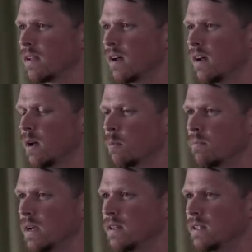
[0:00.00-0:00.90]

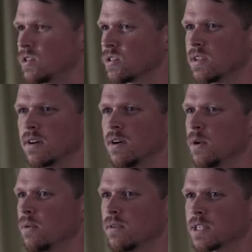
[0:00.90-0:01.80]
And then just in our
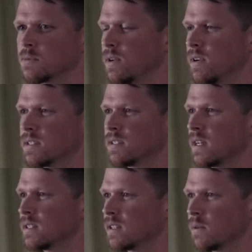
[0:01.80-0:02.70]
own experience and
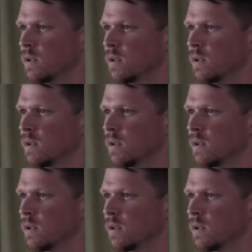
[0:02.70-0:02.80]
testing,